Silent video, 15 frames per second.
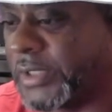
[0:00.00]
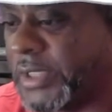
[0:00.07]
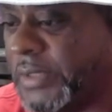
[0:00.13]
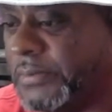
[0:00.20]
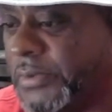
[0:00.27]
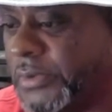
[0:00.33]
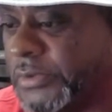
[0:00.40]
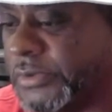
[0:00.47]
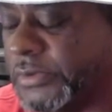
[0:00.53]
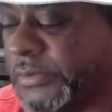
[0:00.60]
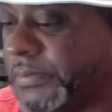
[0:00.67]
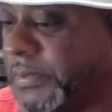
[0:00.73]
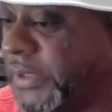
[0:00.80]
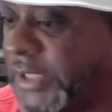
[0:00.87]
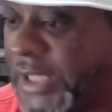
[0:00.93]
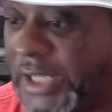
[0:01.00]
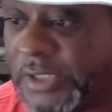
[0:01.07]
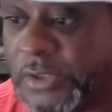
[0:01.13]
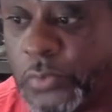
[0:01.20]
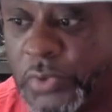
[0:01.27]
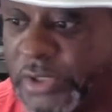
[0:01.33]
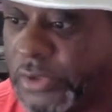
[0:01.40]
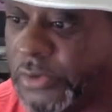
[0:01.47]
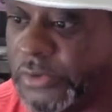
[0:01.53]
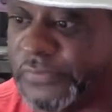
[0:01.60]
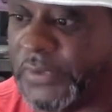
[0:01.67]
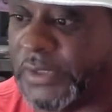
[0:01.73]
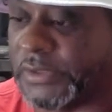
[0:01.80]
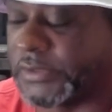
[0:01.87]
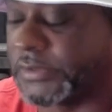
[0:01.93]
Kambosos, but he had to win those
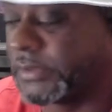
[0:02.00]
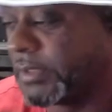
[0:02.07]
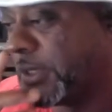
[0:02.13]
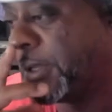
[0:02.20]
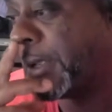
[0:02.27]
fights.